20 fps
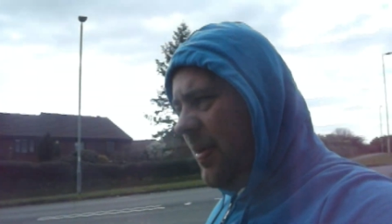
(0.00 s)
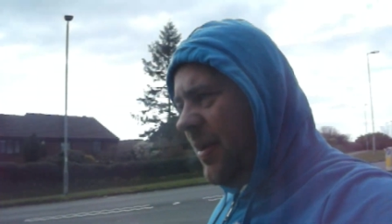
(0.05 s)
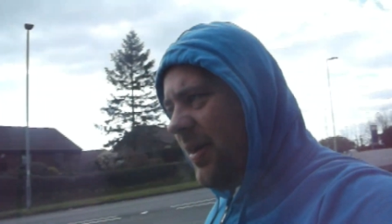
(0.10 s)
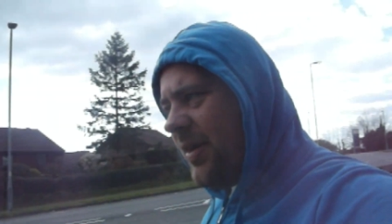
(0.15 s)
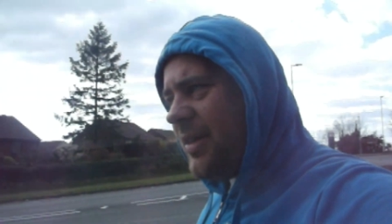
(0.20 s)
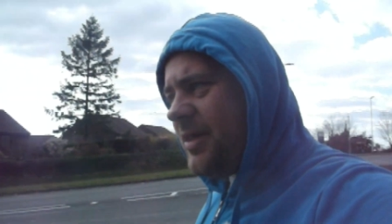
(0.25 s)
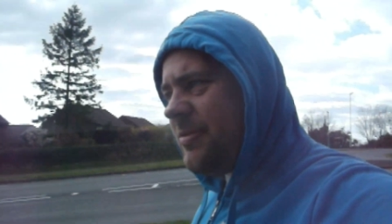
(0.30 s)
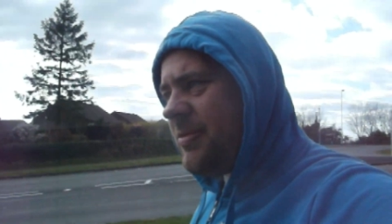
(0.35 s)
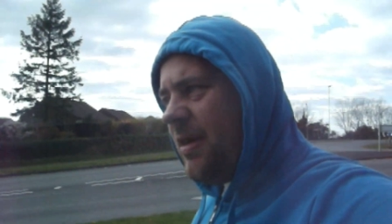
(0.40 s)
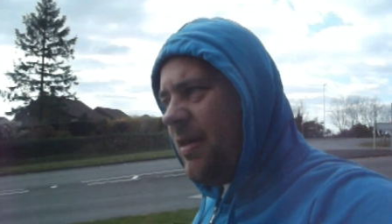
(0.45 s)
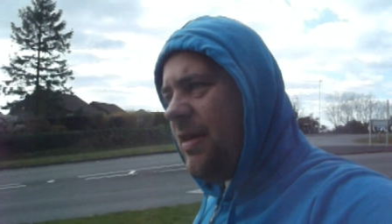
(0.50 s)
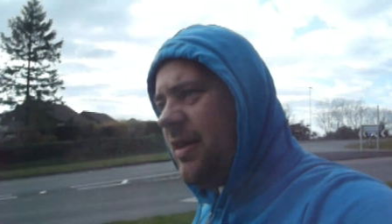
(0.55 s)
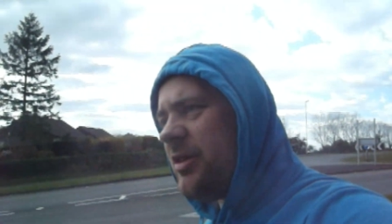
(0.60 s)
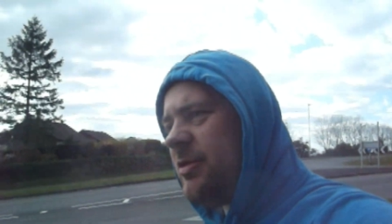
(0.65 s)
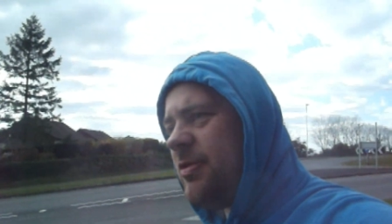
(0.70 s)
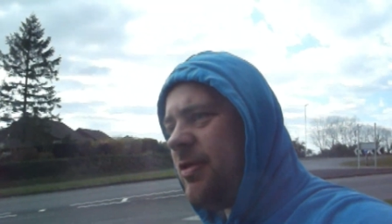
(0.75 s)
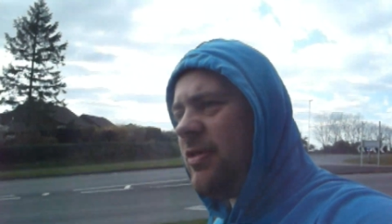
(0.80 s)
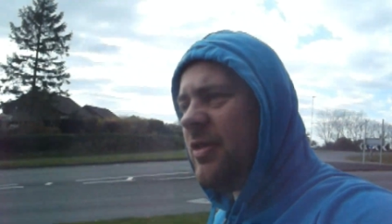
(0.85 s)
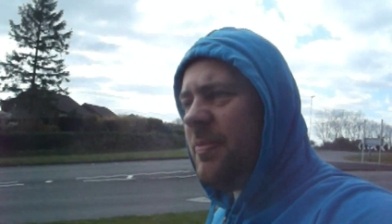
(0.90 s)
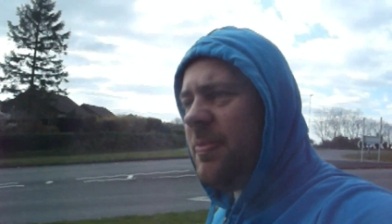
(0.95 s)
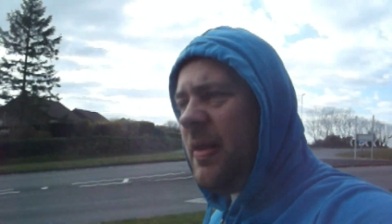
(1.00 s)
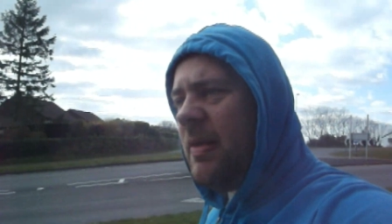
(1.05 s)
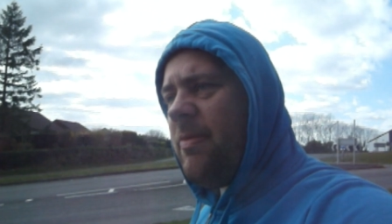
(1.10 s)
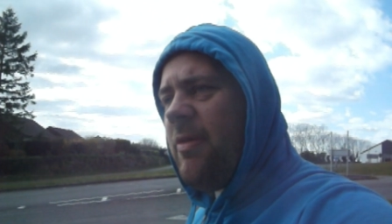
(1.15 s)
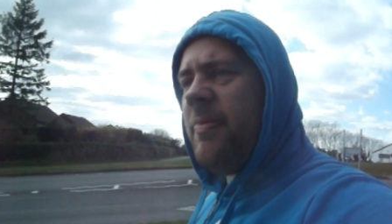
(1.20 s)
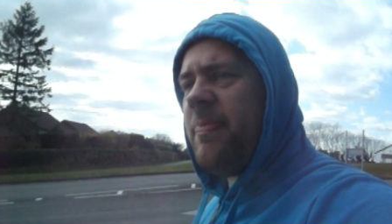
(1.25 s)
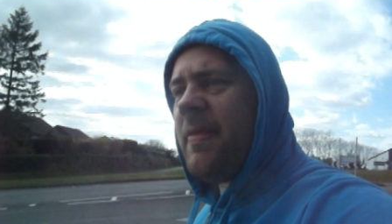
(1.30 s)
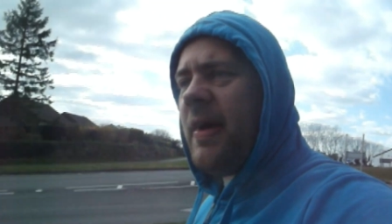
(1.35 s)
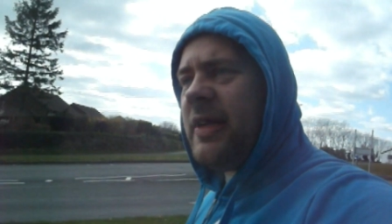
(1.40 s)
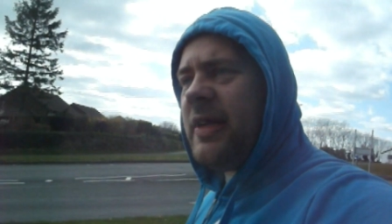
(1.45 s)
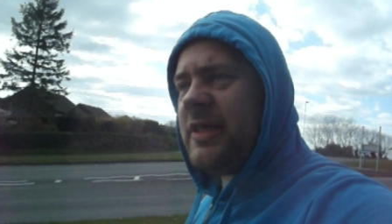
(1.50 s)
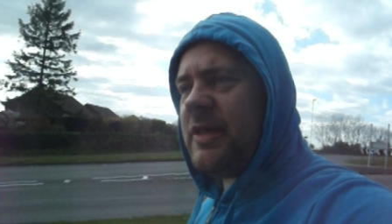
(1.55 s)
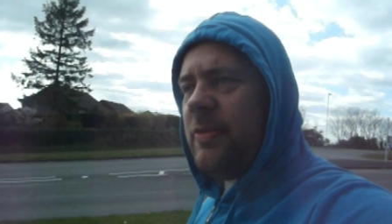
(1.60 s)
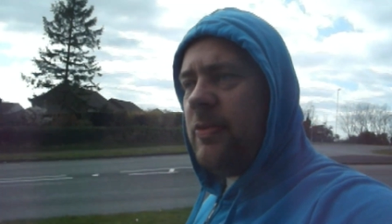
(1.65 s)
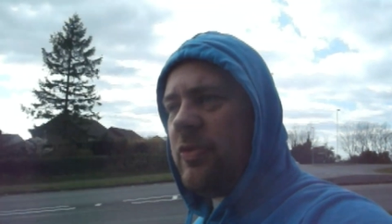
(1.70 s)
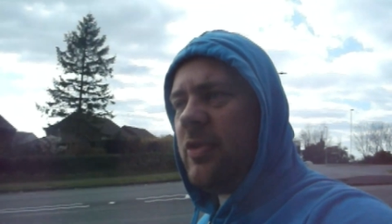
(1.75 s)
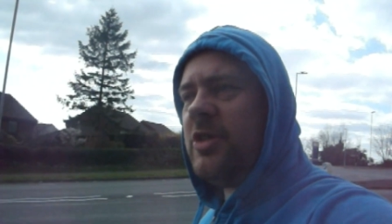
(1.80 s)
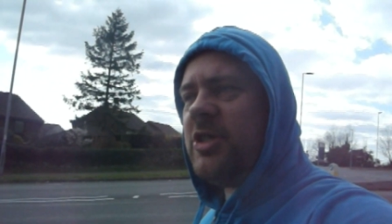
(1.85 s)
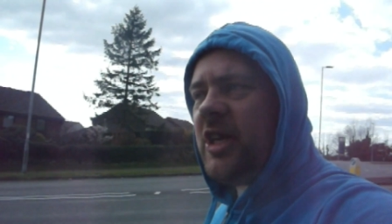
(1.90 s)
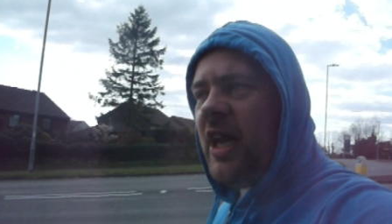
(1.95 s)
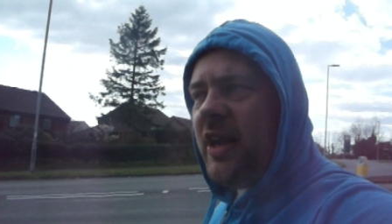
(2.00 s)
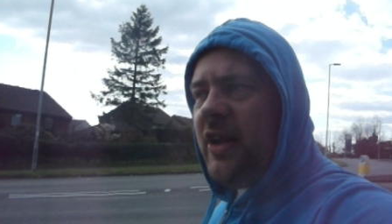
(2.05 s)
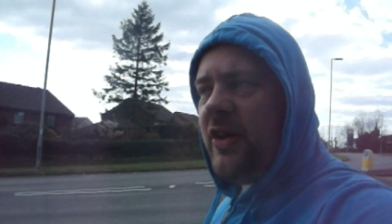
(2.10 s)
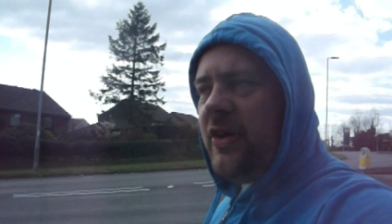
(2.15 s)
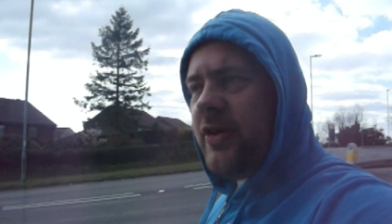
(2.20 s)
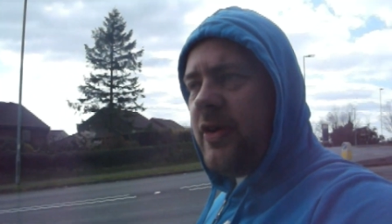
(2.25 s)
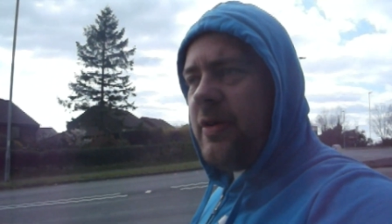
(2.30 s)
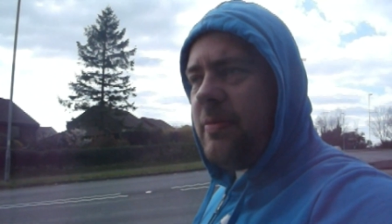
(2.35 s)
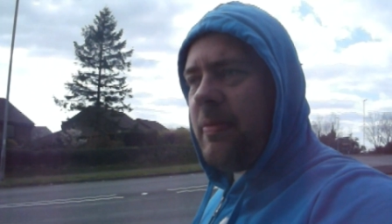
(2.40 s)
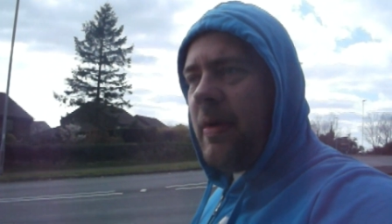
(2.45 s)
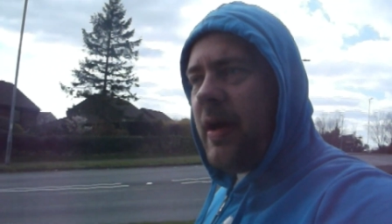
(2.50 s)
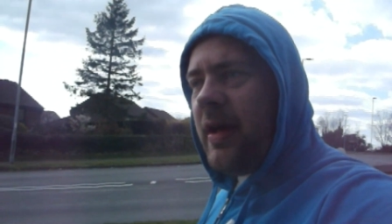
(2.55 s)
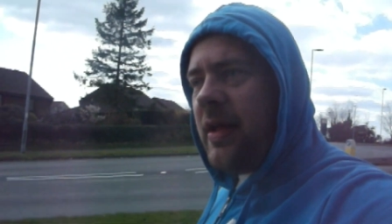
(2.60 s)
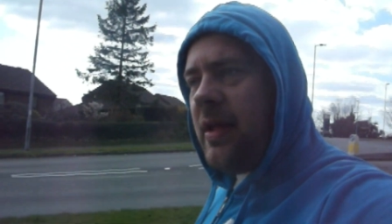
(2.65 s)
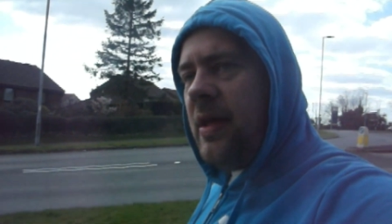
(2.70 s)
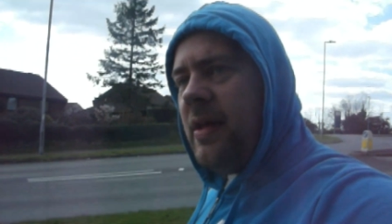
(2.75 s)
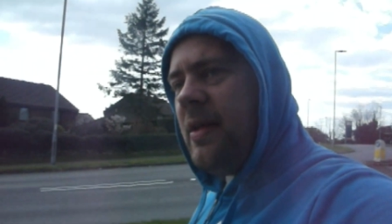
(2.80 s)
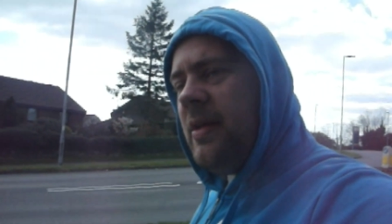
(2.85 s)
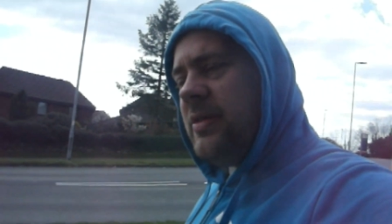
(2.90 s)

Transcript: that works, mate, because we're in the Plymouth Massive, we're in Janahood, mate.